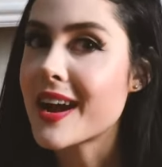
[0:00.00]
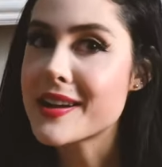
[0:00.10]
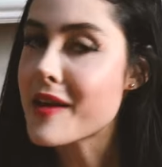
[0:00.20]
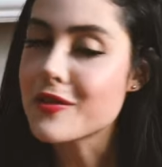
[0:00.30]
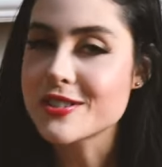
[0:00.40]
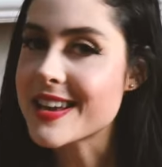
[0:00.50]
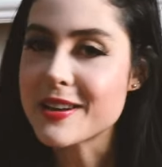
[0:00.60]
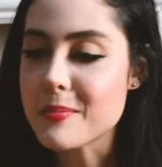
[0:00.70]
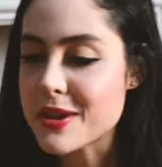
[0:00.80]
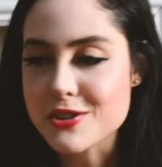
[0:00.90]
I never say
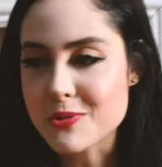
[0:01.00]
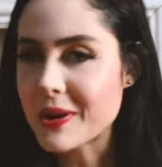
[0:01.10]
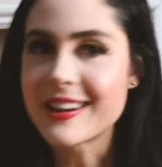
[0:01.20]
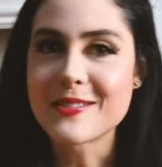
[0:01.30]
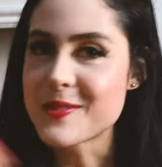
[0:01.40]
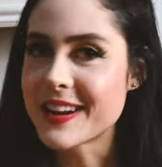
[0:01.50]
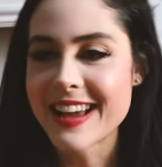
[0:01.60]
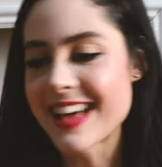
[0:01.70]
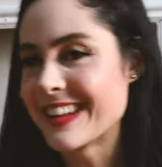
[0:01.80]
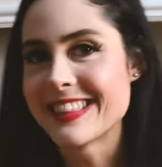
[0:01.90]
capiche. We're gonna
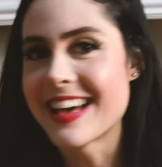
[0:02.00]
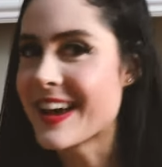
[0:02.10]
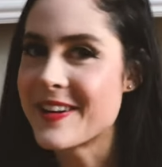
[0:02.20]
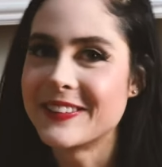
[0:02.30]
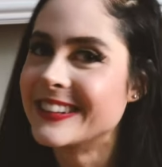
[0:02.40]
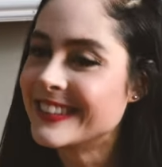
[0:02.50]
edit that out.